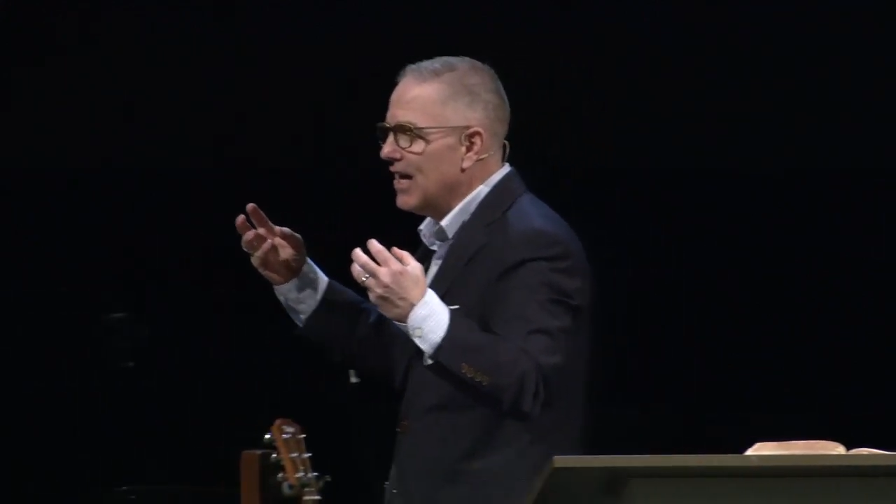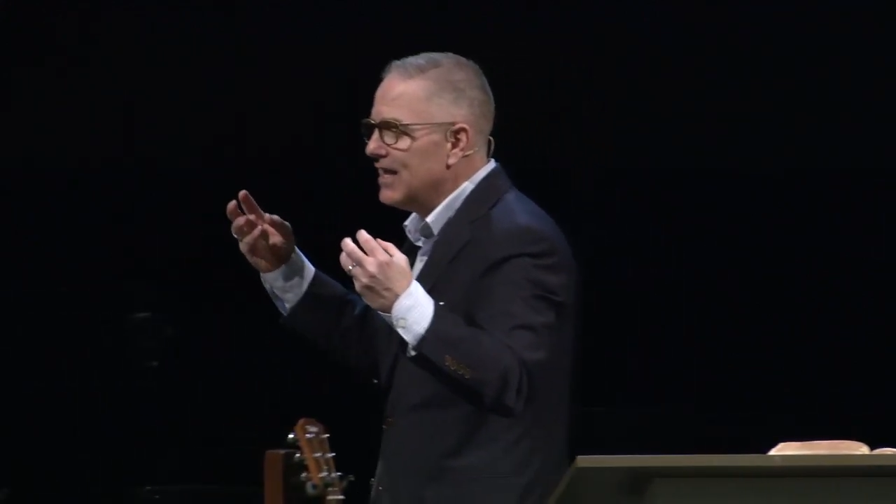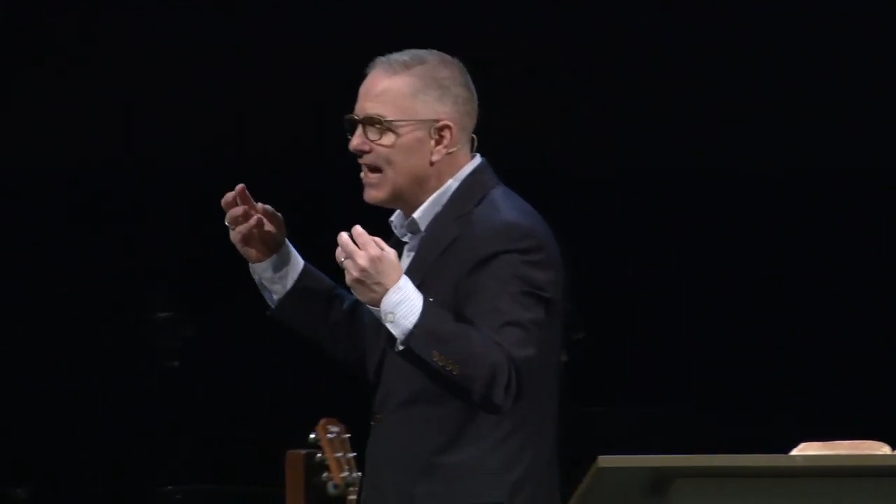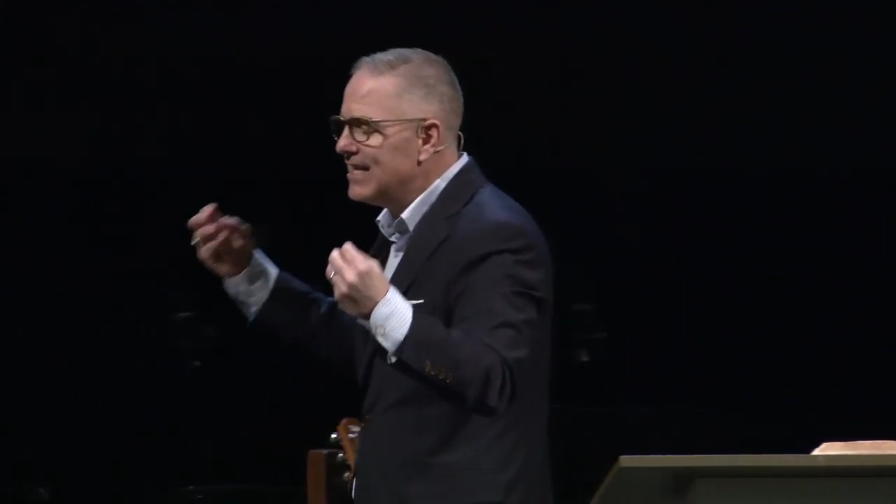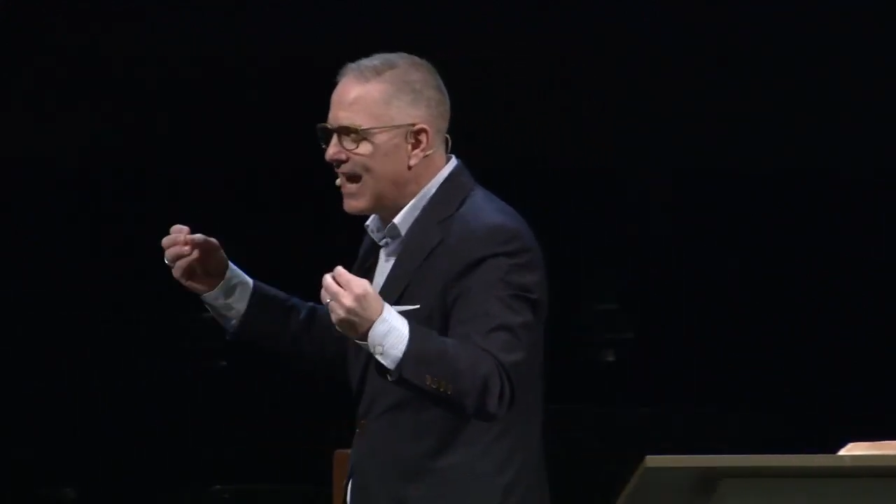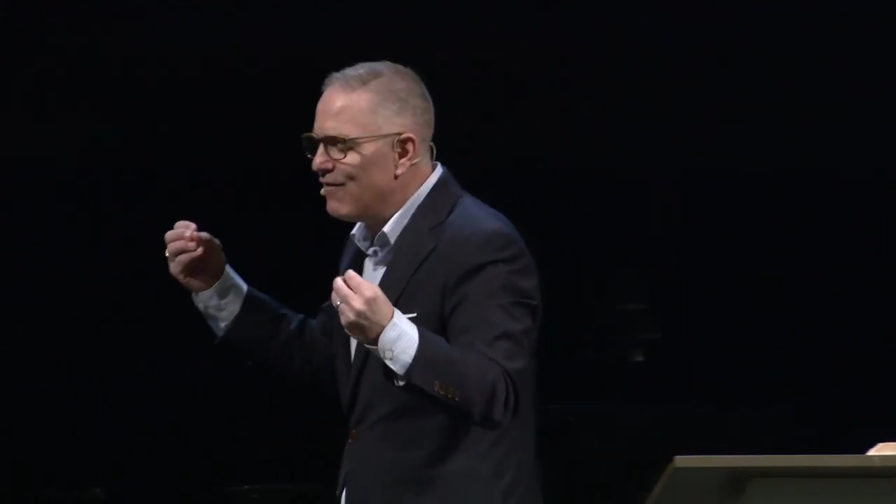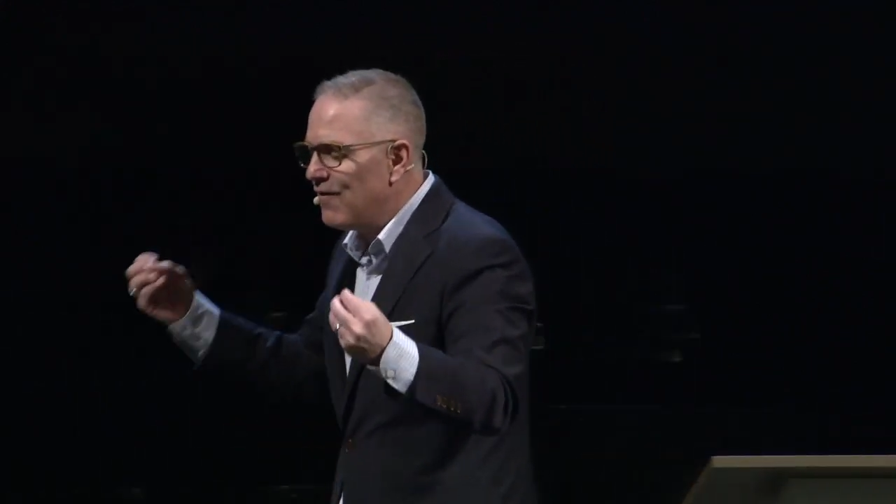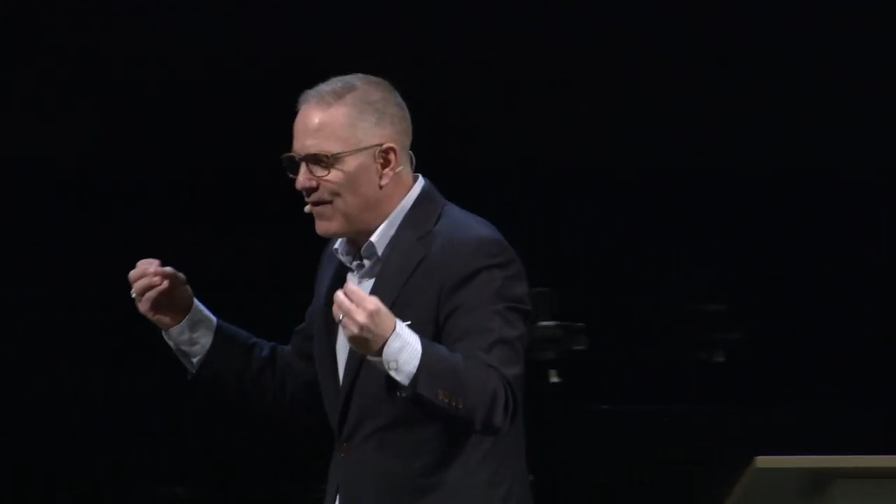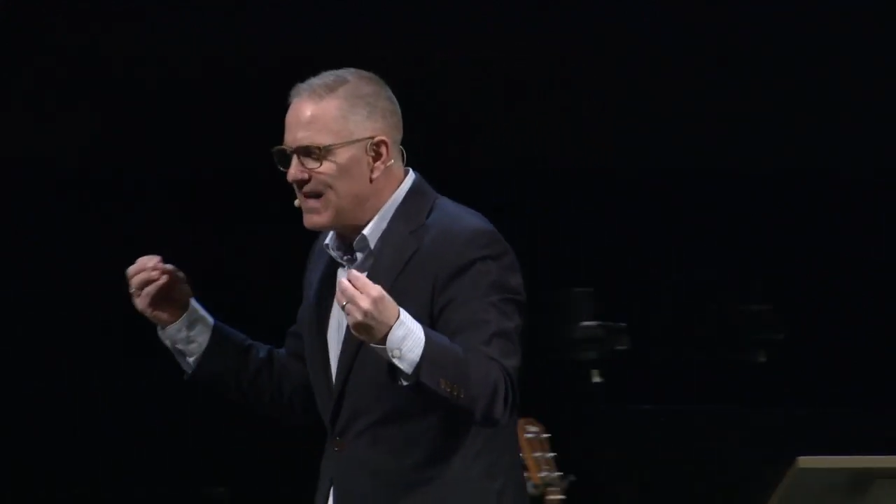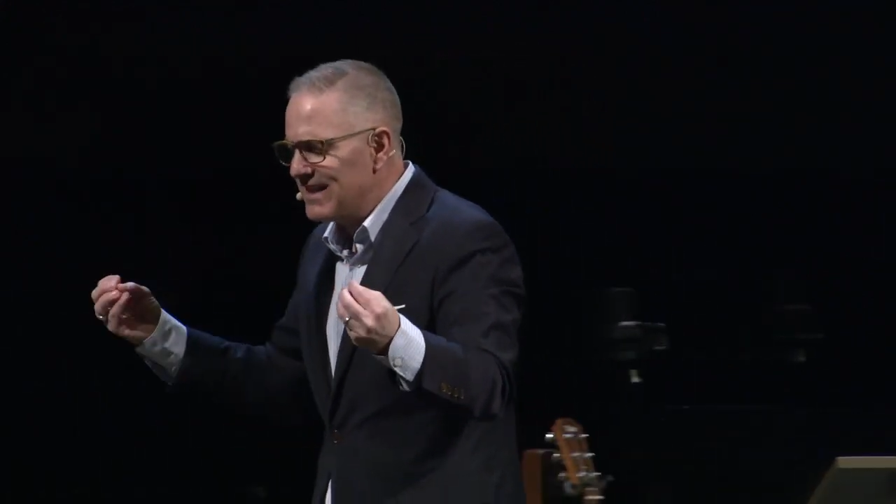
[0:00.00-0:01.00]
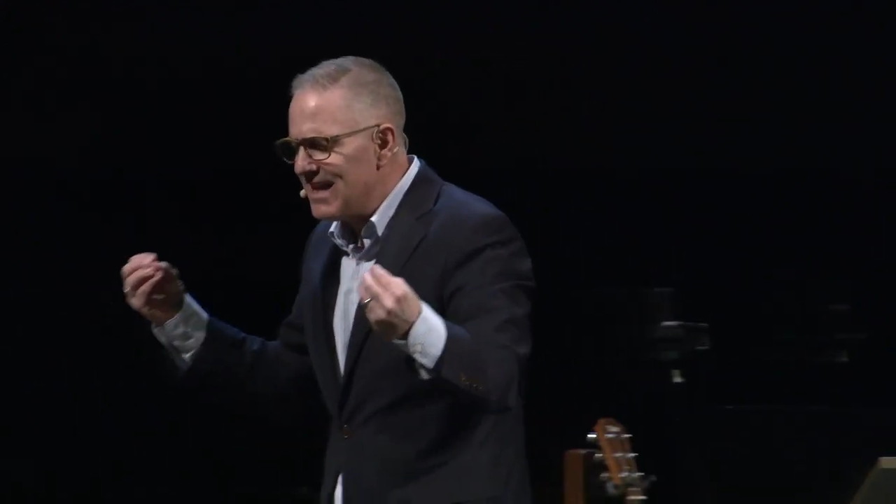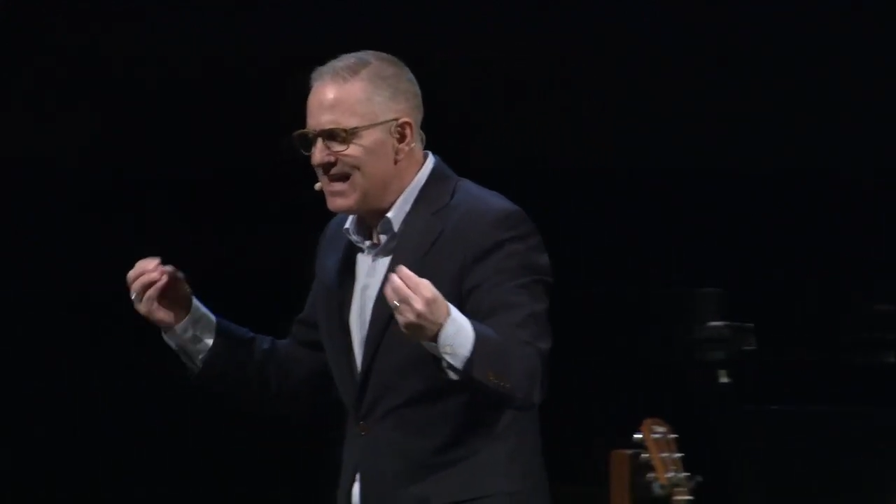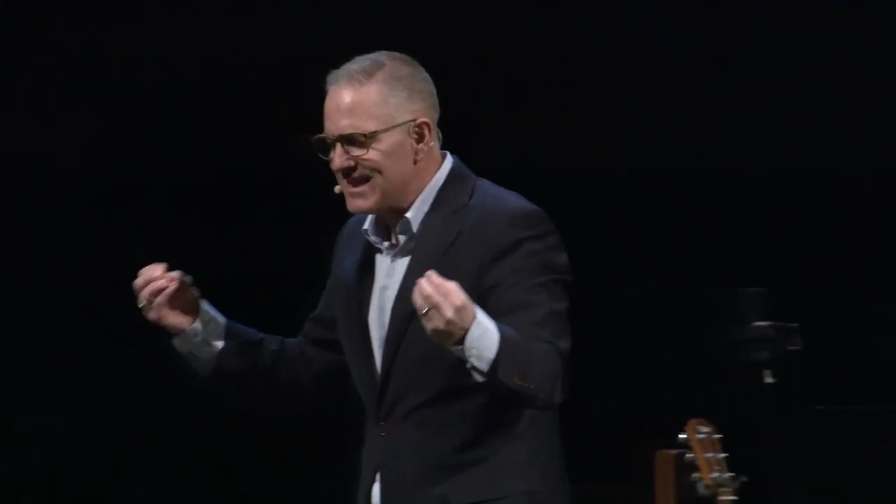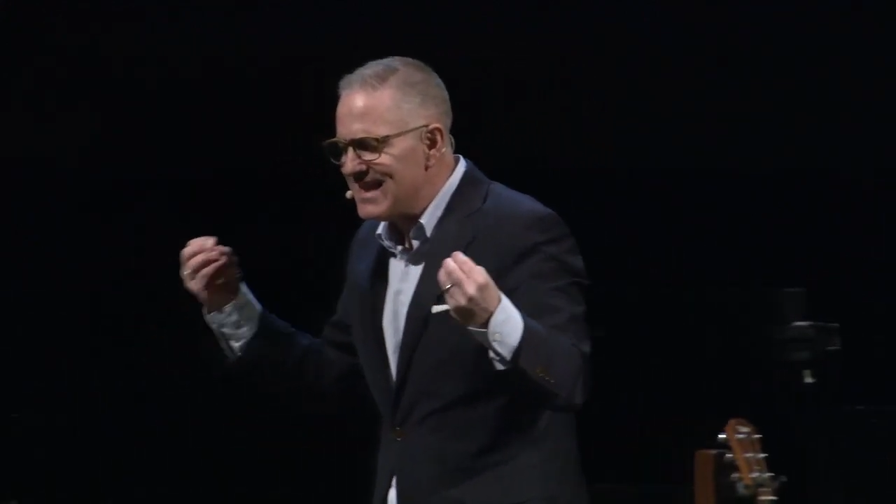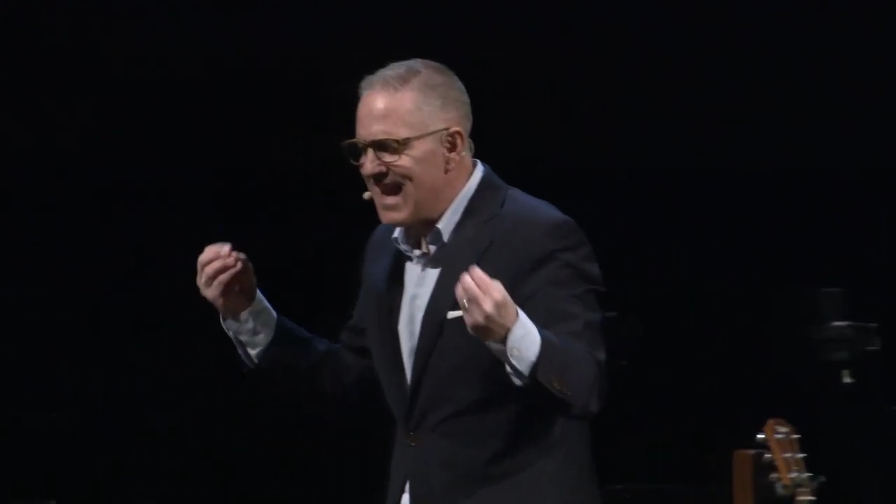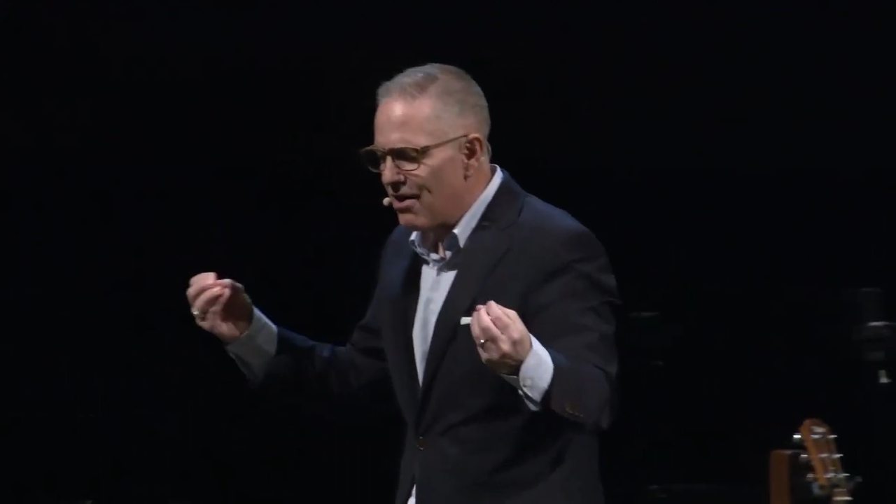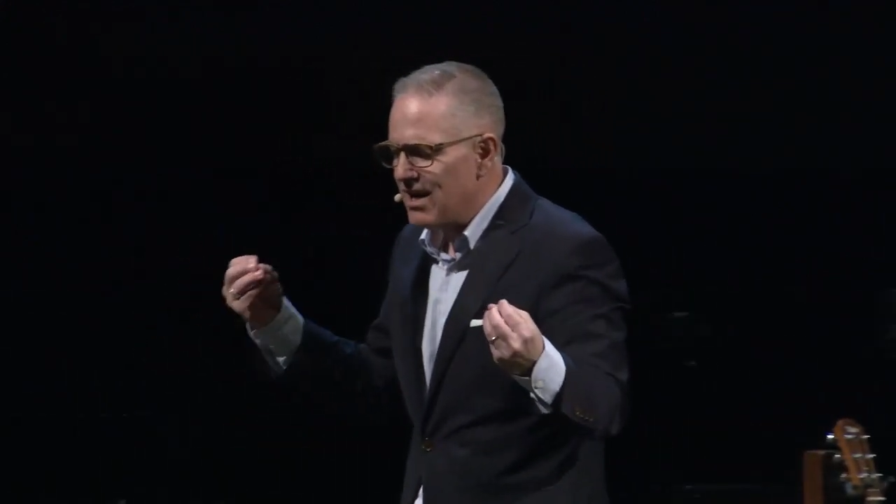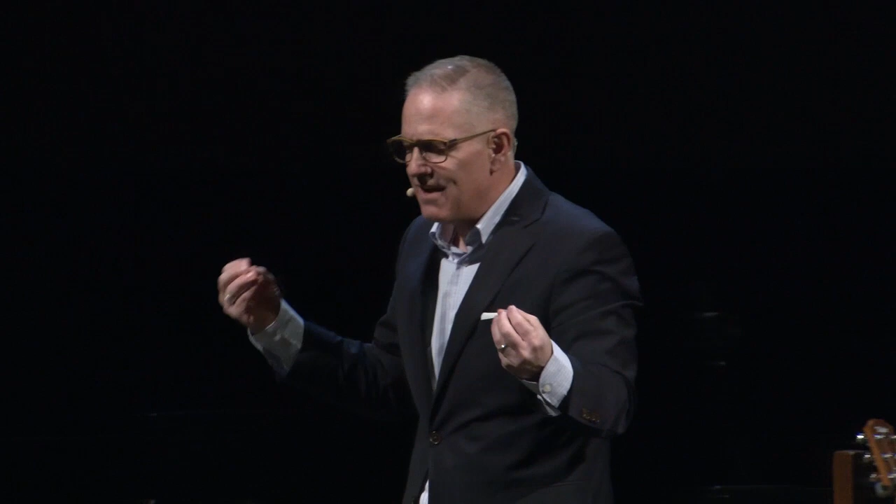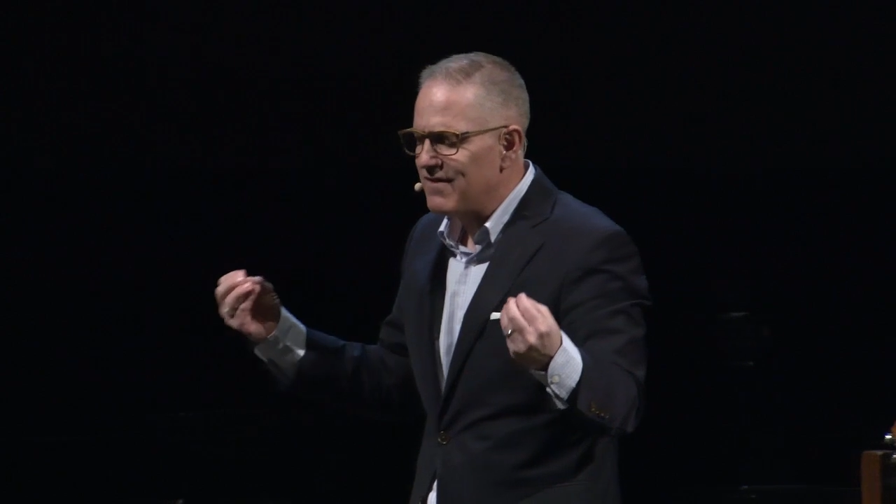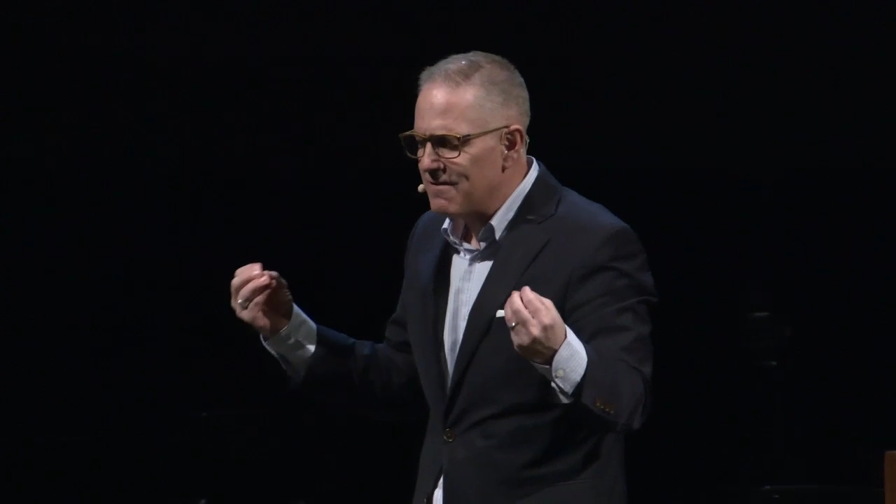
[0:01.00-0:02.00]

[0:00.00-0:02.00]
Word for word: that David faced in this narrative